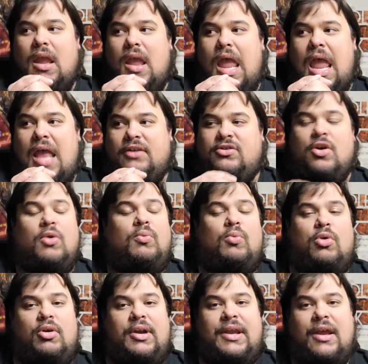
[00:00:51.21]
and don't
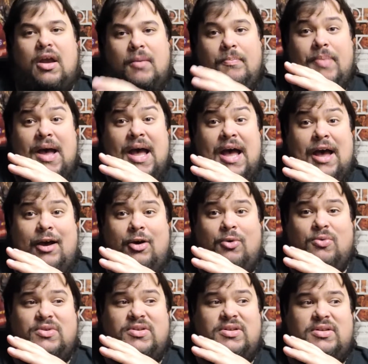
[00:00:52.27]
worry
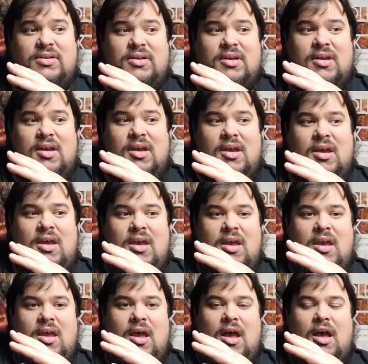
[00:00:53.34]
about
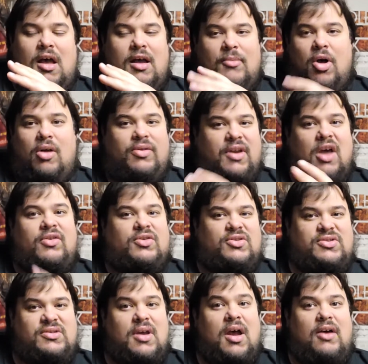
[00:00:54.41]
um, all the other
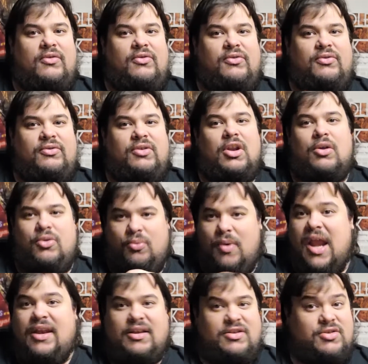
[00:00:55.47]
stuff. You know, the
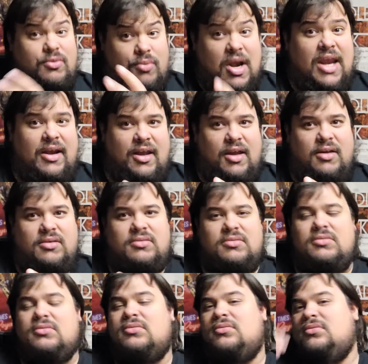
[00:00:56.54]
rating's the rating.
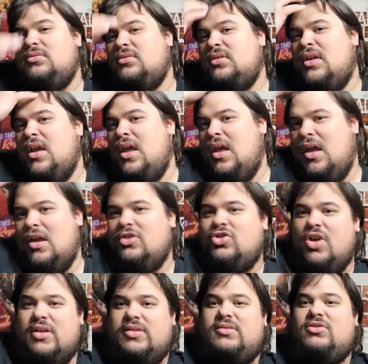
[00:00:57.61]

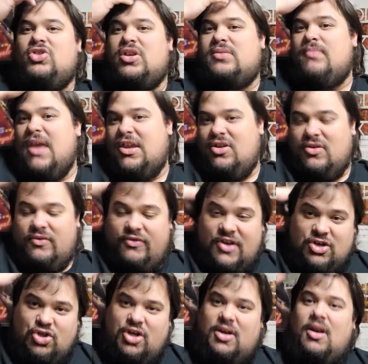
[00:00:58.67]
Just just make your
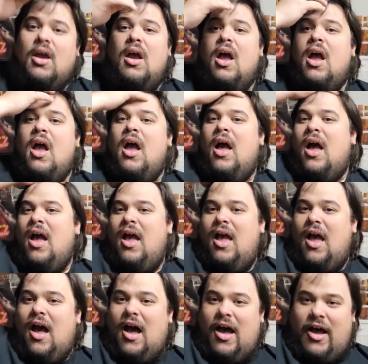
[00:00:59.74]
vision.
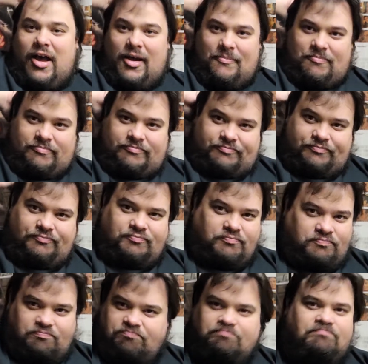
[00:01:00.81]
Um,
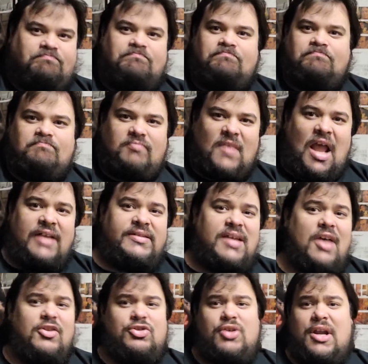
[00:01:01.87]
I
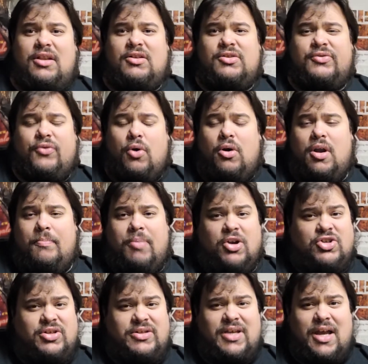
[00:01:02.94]
saw the trailers for it a
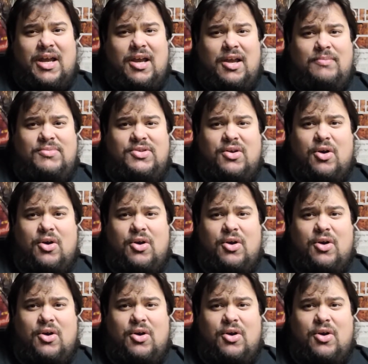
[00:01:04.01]
bunch of times